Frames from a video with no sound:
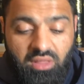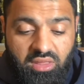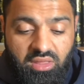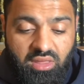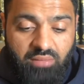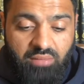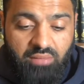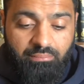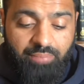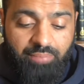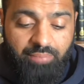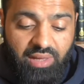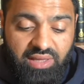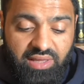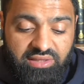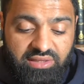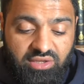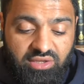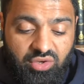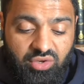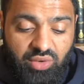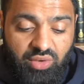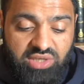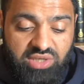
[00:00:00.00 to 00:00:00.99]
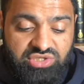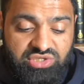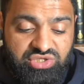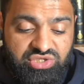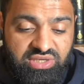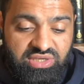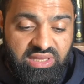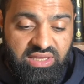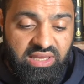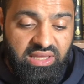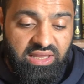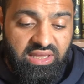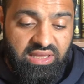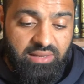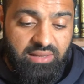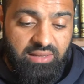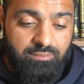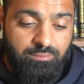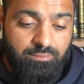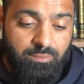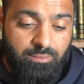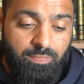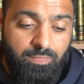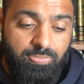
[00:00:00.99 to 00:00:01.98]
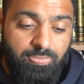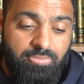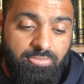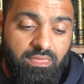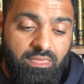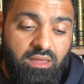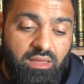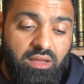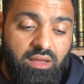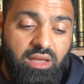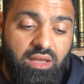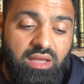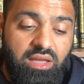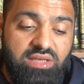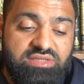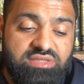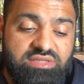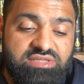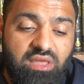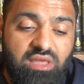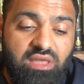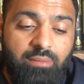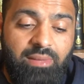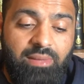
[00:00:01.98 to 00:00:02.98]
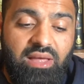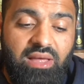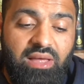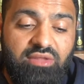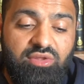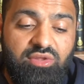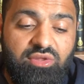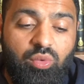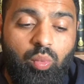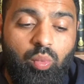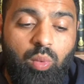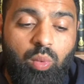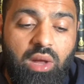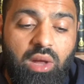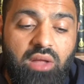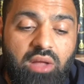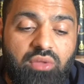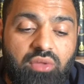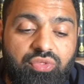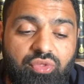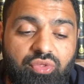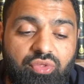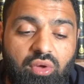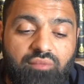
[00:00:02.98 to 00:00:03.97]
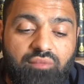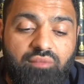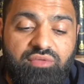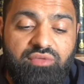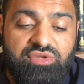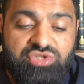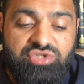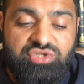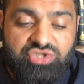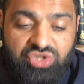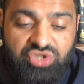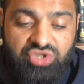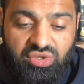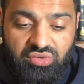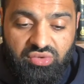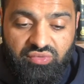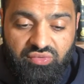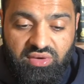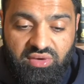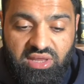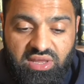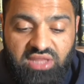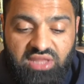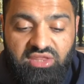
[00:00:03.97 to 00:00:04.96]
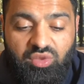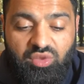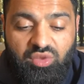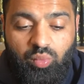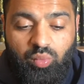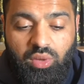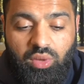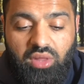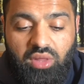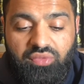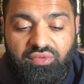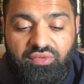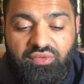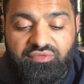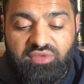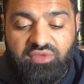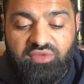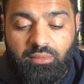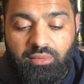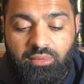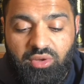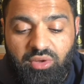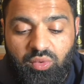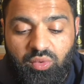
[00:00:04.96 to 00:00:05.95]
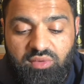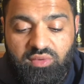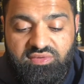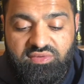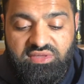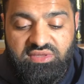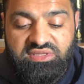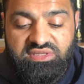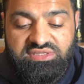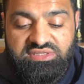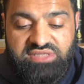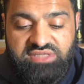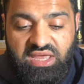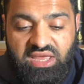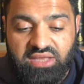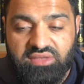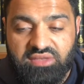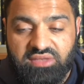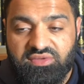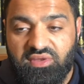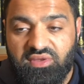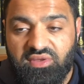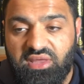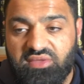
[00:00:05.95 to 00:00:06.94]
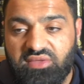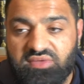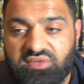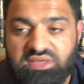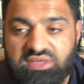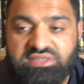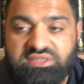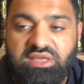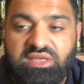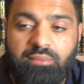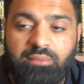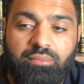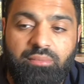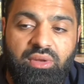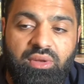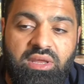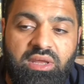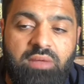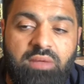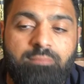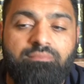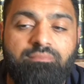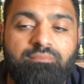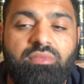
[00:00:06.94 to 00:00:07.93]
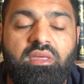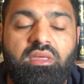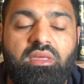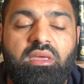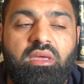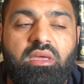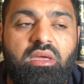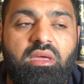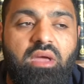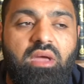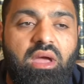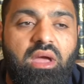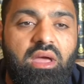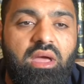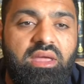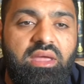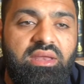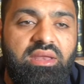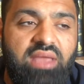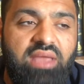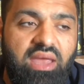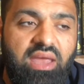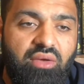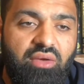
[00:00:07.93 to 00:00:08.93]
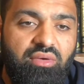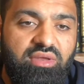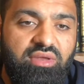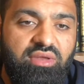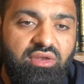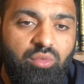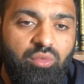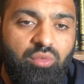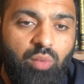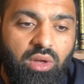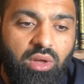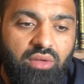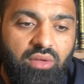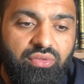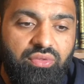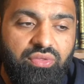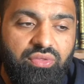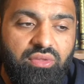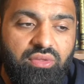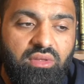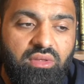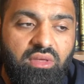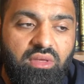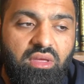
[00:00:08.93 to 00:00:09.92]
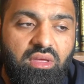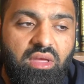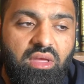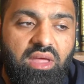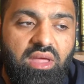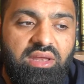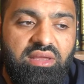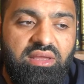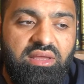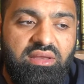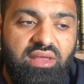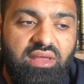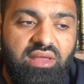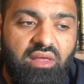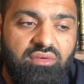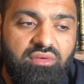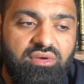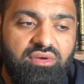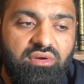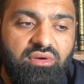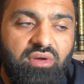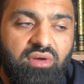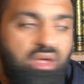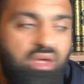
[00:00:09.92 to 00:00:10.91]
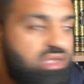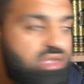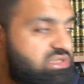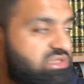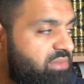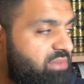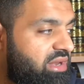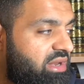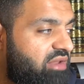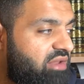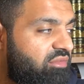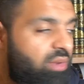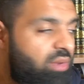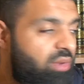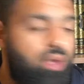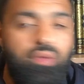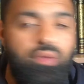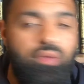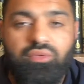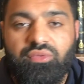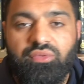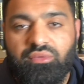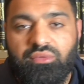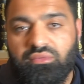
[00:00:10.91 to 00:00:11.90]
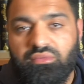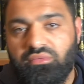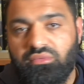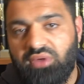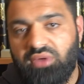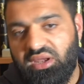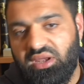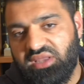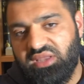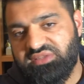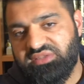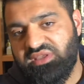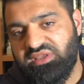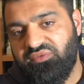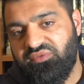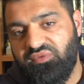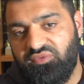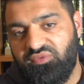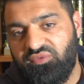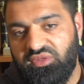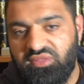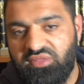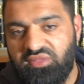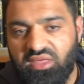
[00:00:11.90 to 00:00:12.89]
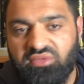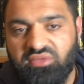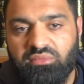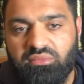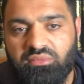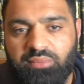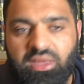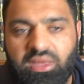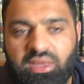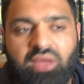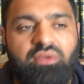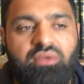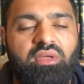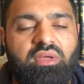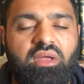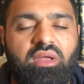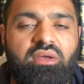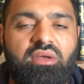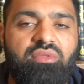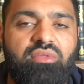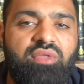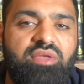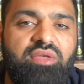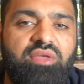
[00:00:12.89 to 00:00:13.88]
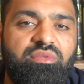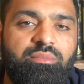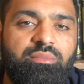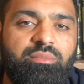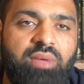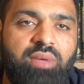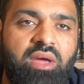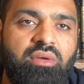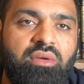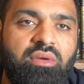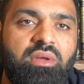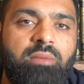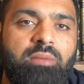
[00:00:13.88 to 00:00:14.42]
the question here is about the wealth of the children and the wealth of somebody who is insane. So let's say somebody inherited wealth, and he inherited a large amount of wealth, right? Let's say £50,000, £100,000,